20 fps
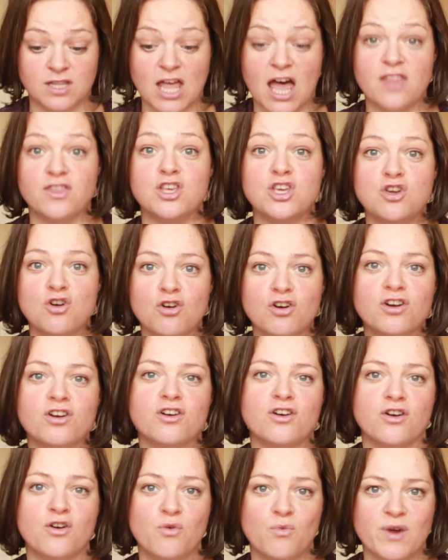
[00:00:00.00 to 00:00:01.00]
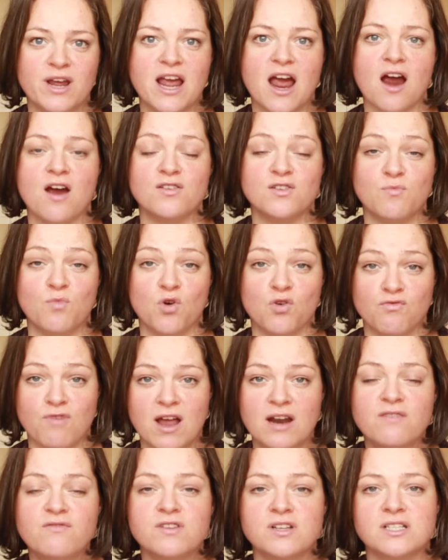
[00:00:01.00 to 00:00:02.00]
and the younger we are, the more
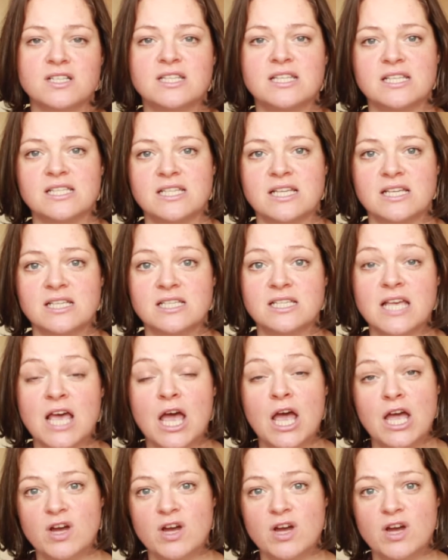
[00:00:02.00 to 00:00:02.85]
relevant this is.